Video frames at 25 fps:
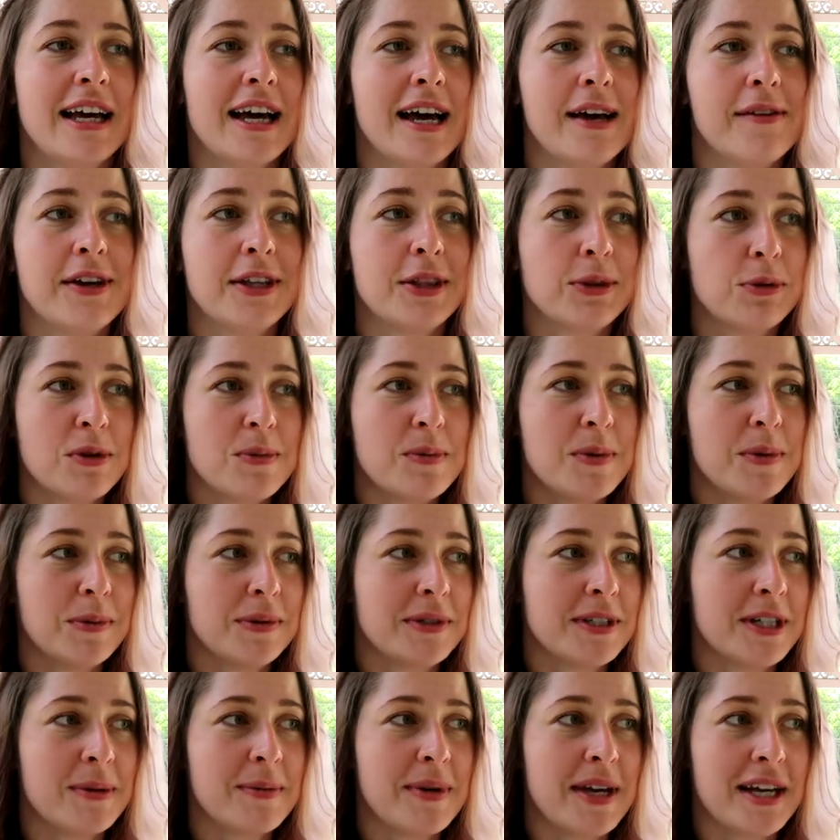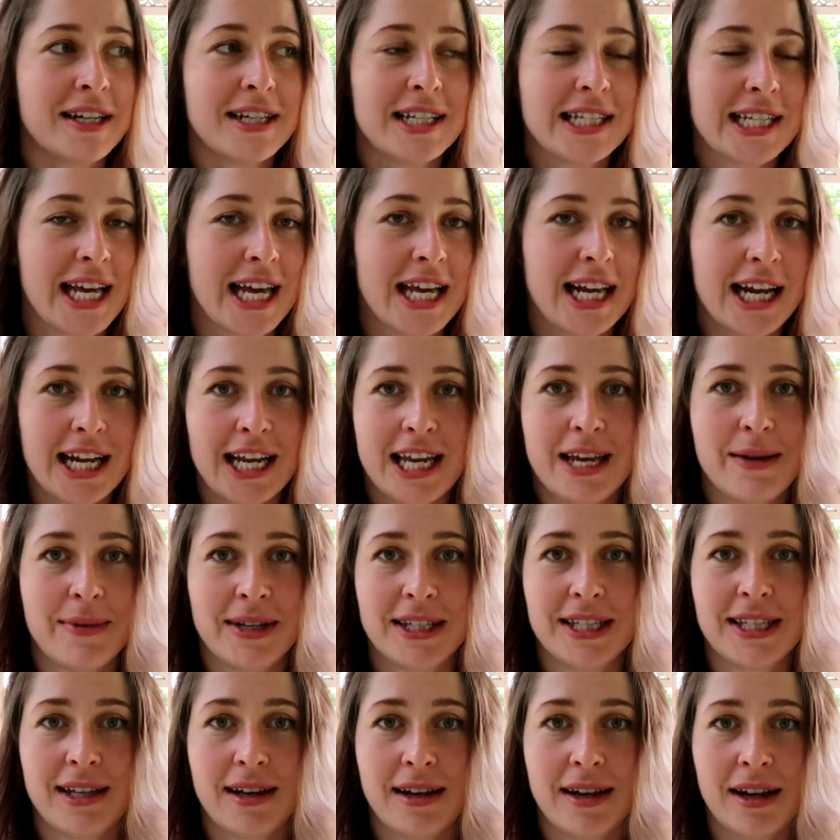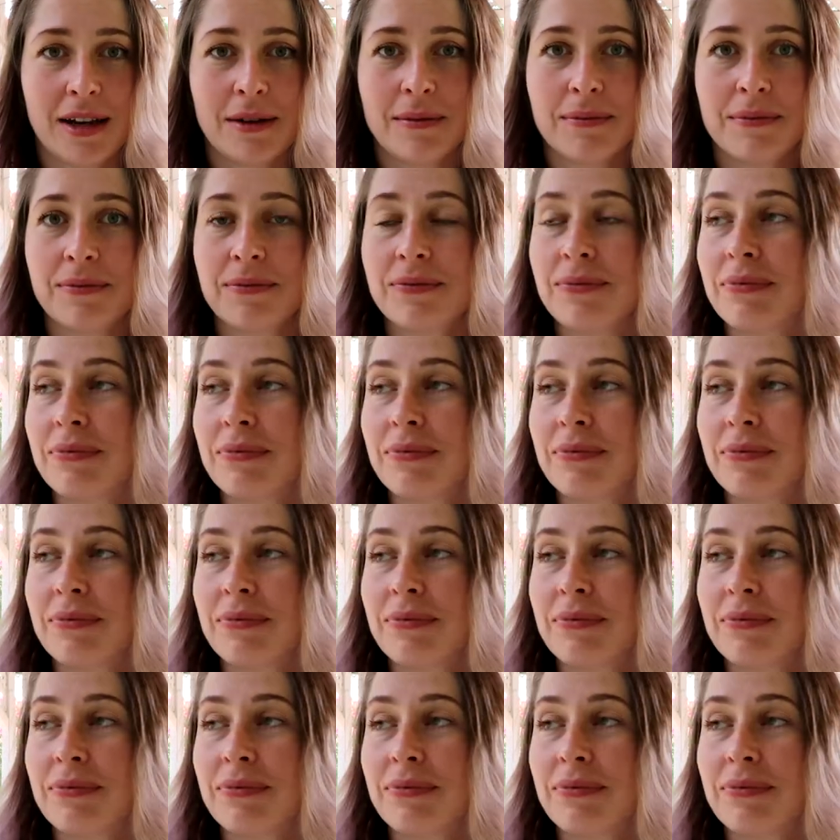I've had 3 people tell me how to say it. I keep messing it up.